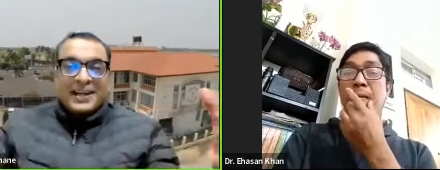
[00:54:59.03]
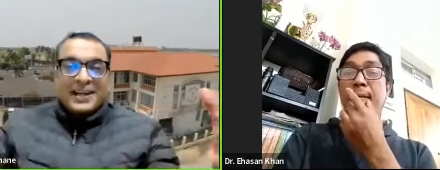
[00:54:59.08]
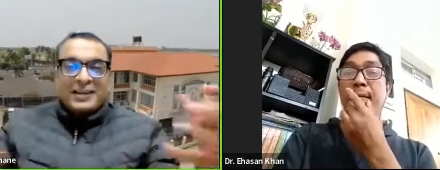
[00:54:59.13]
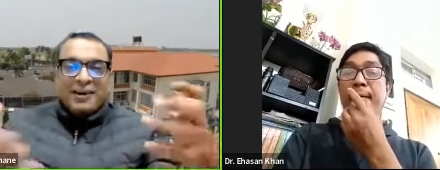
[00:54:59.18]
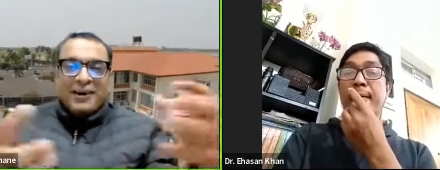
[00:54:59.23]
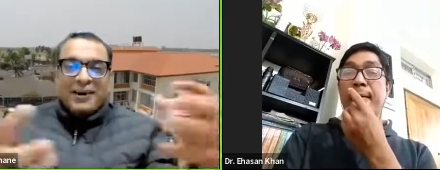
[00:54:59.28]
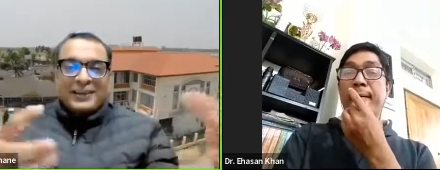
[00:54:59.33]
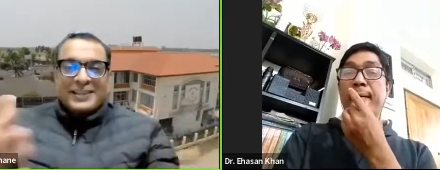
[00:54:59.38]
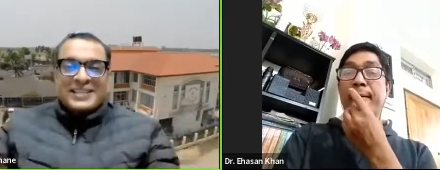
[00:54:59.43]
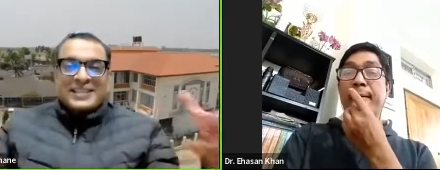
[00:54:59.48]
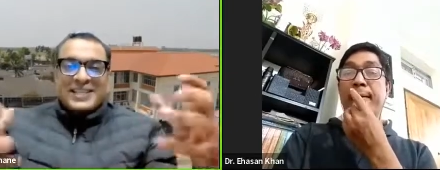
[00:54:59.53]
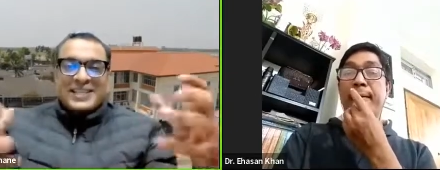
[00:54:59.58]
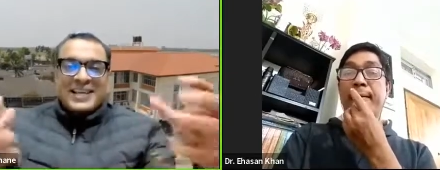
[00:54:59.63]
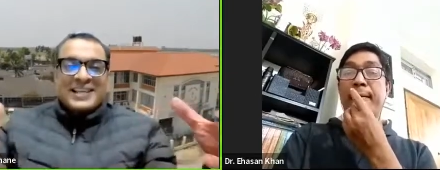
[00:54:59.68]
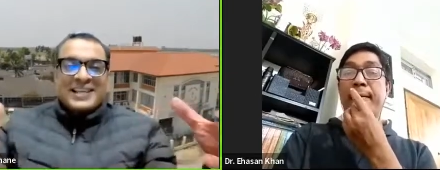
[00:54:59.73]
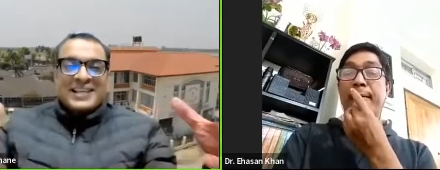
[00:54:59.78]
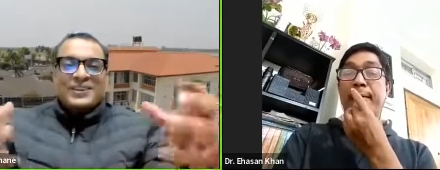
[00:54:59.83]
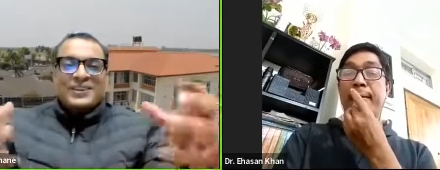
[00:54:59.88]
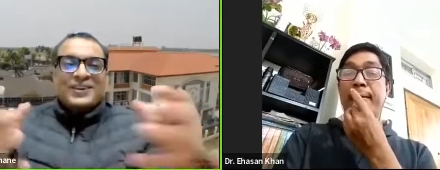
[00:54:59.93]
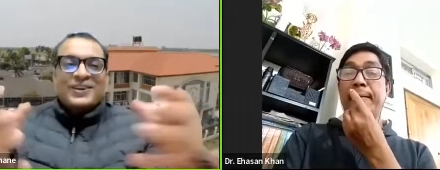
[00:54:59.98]
Speaker 1: So
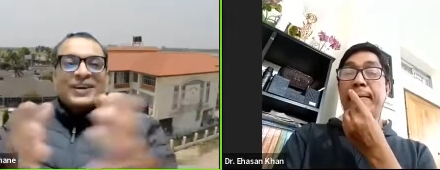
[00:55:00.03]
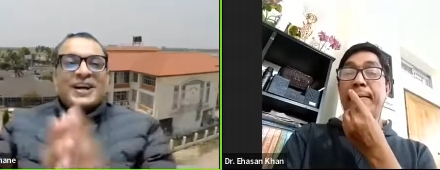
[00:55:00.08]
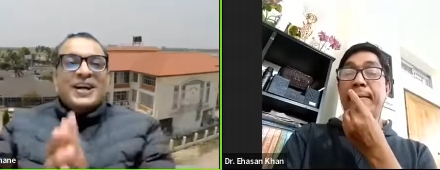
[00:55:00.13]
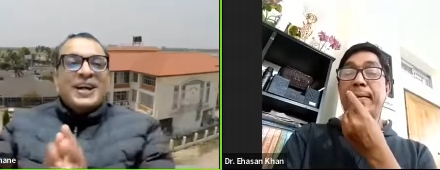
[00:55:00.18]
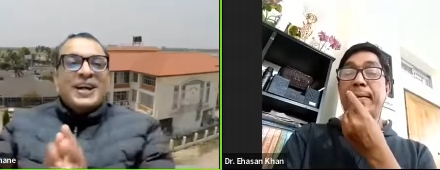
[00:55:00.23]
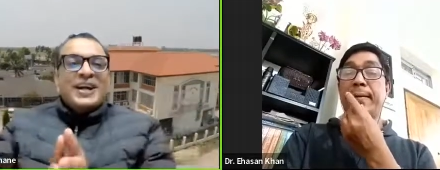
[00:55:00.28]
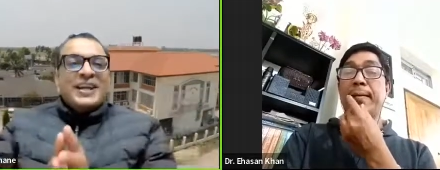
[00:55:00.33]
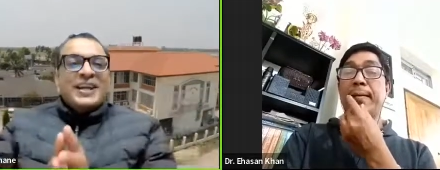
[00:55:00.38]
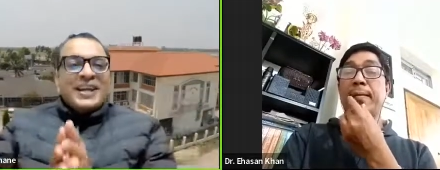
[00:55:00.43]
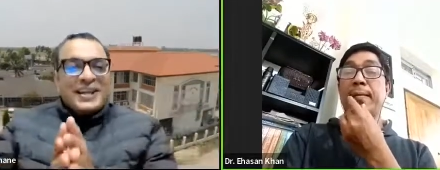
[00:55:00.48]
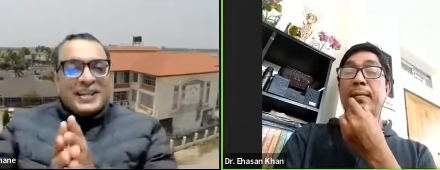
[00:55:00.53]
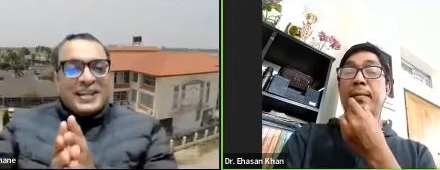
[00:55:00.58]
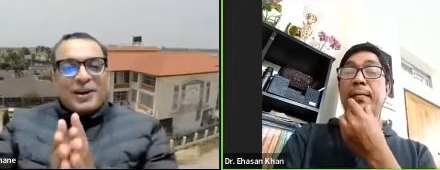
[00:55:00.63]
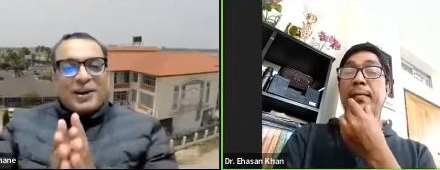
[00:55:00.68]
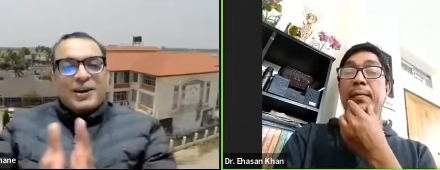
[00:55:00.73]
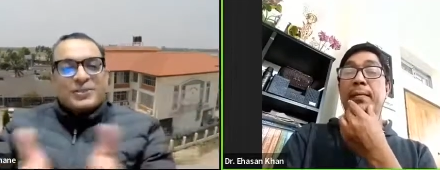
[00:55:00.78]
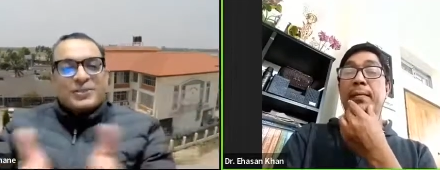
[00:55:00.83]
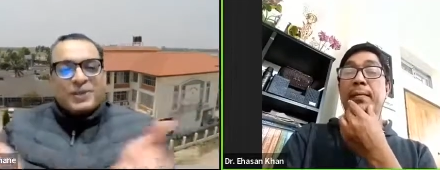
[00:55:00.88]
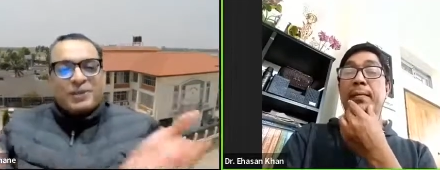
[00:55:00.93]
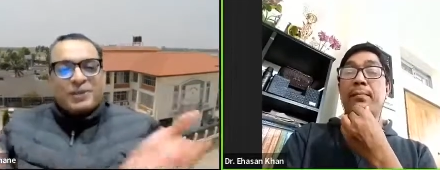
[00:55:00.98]
it is also benefit
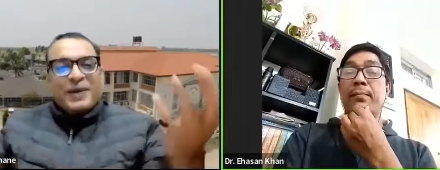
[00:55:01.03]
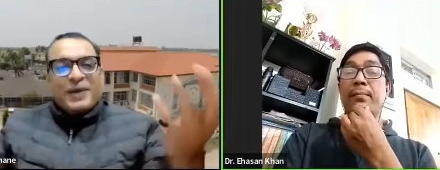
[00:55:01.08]
uh, for